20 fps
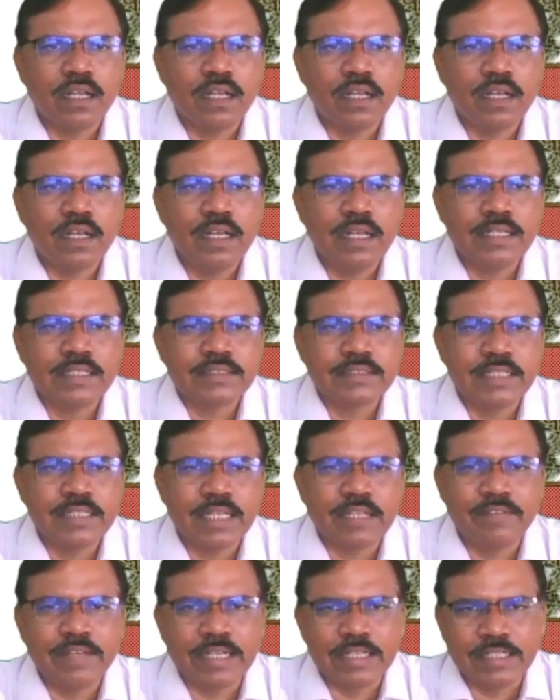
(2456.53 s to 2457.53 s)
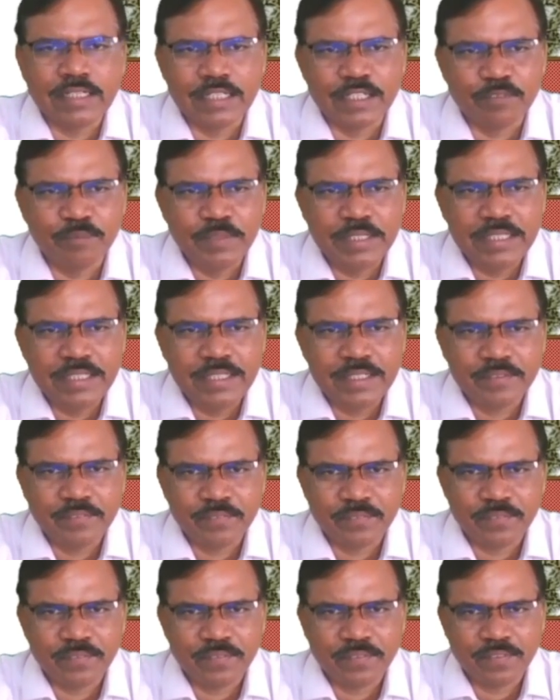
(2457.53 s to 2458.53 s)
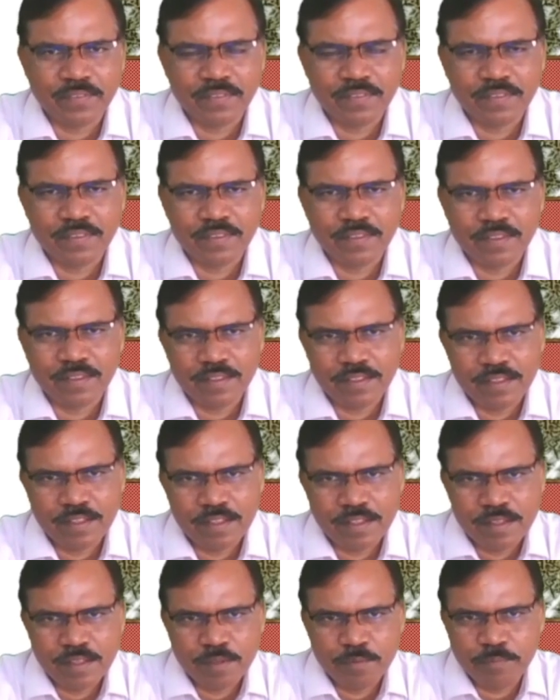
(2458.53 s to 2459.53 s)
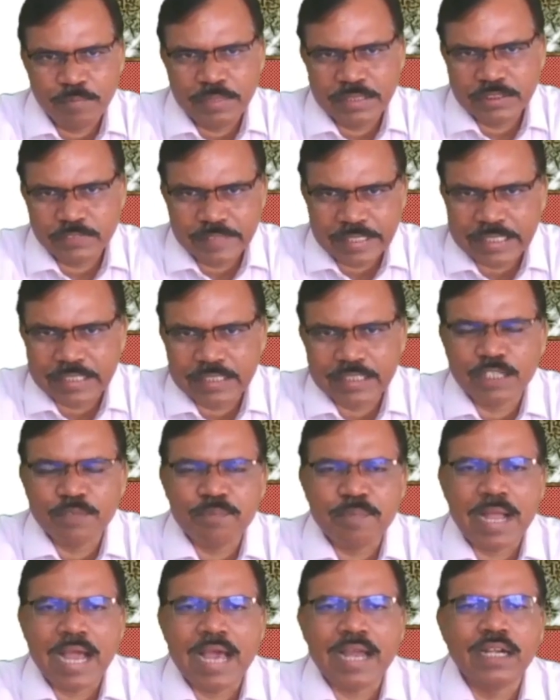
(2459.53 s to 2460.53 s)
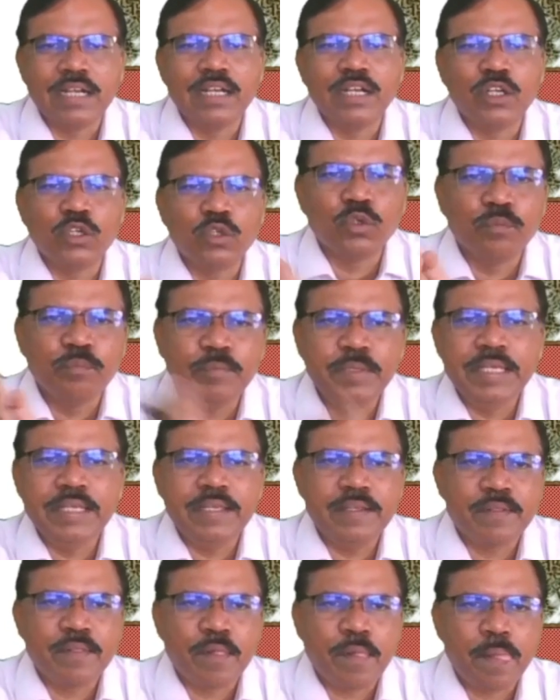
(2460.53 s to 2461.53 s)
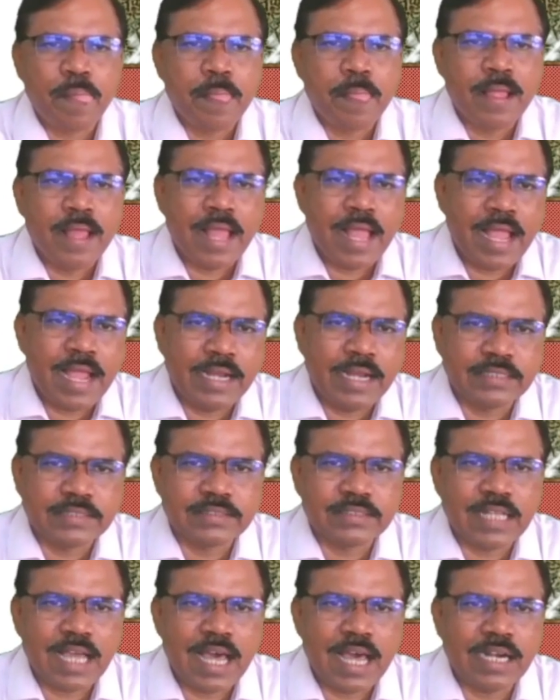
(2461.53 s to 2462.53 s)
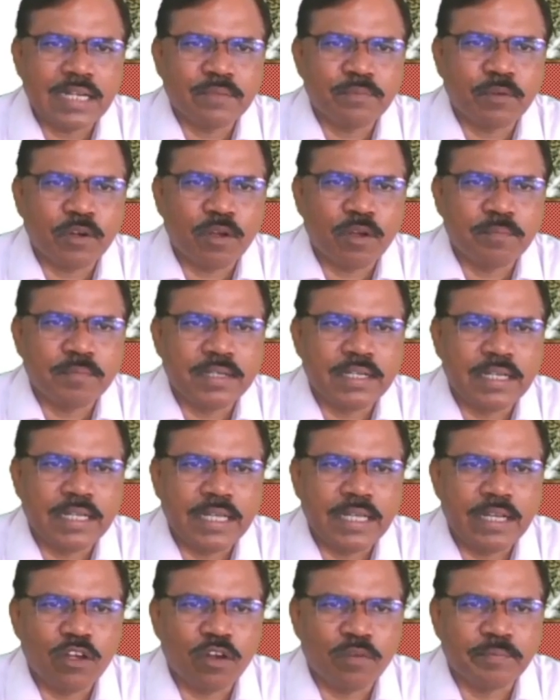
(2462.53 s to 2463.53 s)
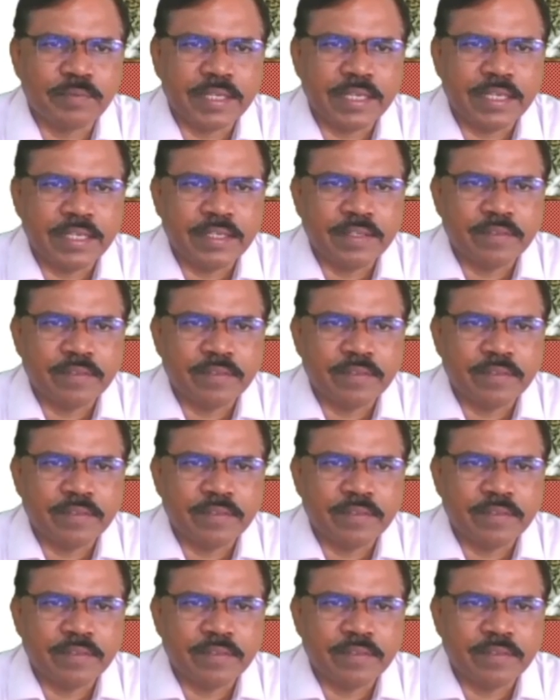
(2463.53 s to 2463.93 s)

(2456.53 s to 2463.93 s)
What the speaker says: let us take vector B, means vector parallel B and start from tail of A.